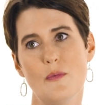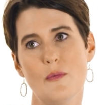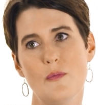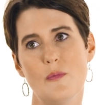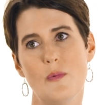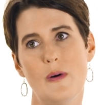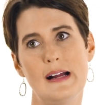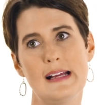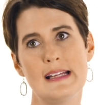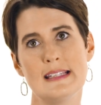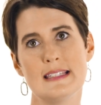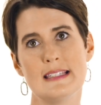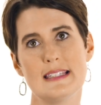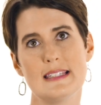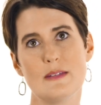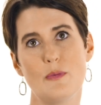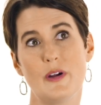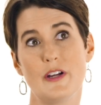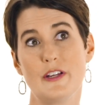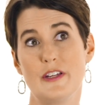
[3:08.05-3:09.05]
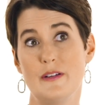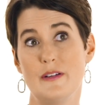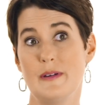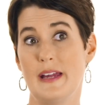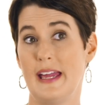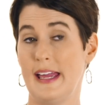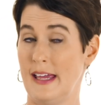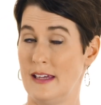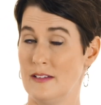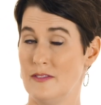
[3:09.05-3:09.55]
ones where you
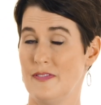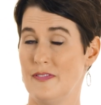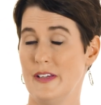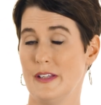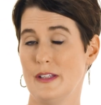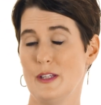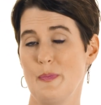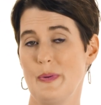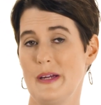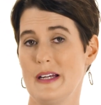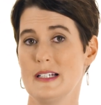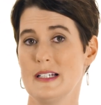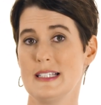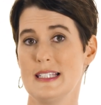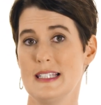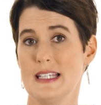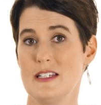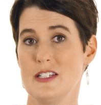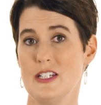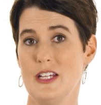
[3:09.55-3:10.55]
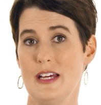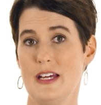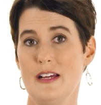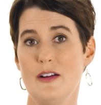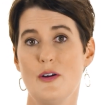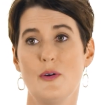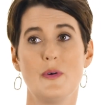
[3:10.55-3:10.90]
can feel the paresthesia,